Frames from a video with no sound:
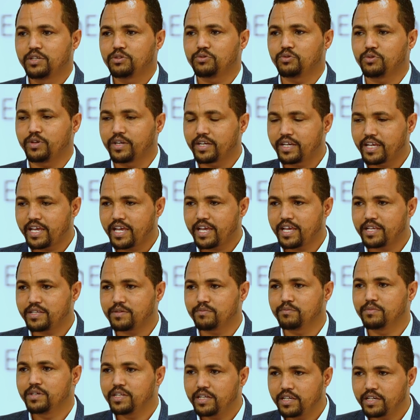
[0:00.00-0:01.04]
to engage
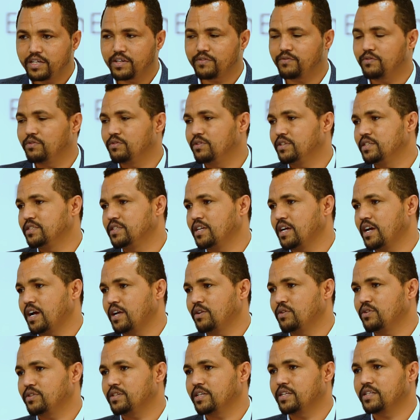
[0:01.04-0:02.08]
meaningfully the
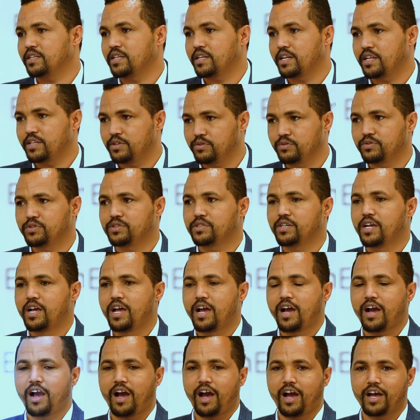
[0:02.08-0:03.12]
adolescent and the youth,
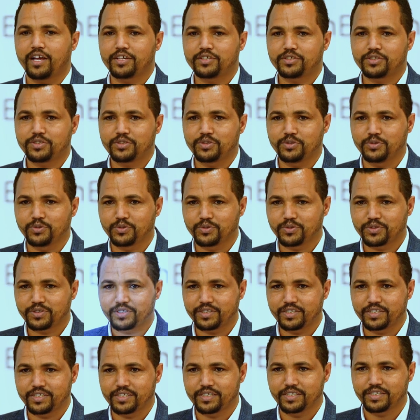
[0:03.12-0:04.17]
as you
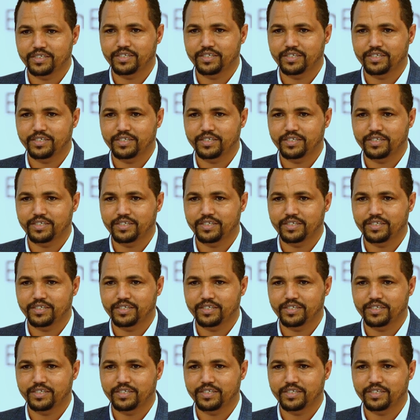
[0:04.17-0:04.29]
see